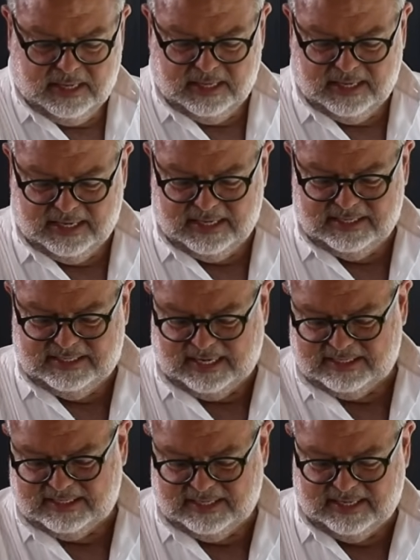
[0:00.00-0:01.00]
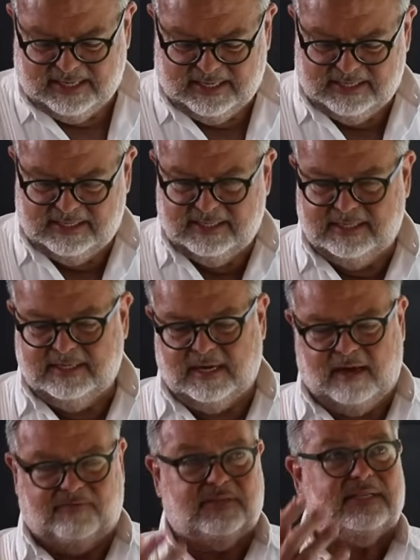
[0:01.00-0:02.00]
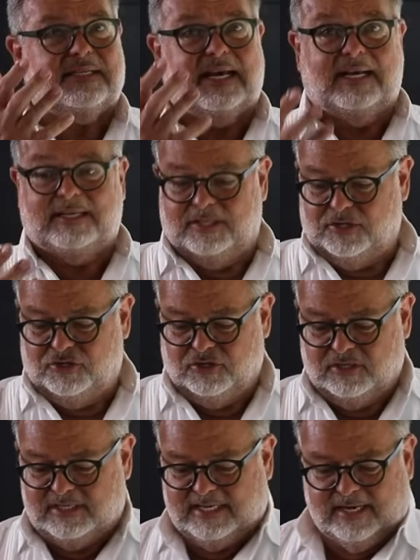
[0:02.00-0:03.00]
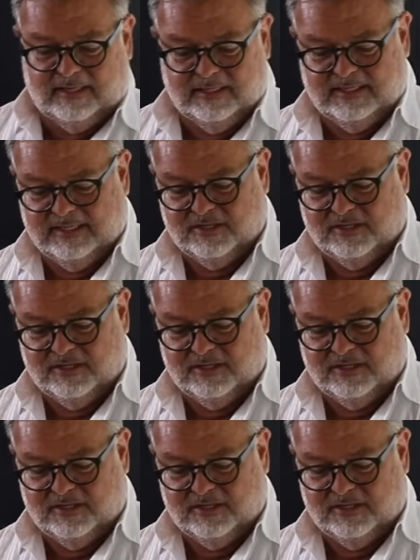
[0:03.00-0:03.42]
the oven sand and the dirt settles.